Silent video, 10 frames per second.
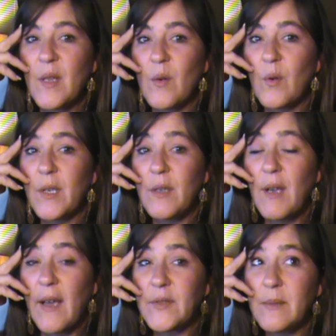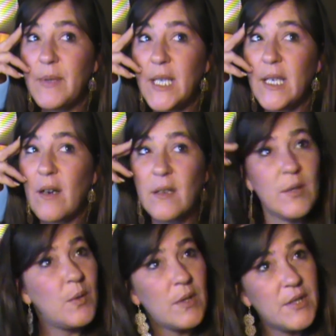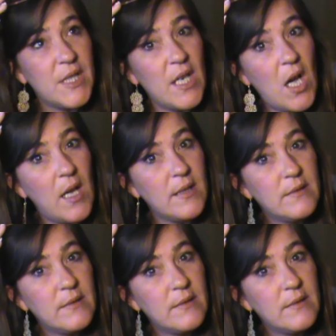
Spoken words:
or you have to be hardcore jihad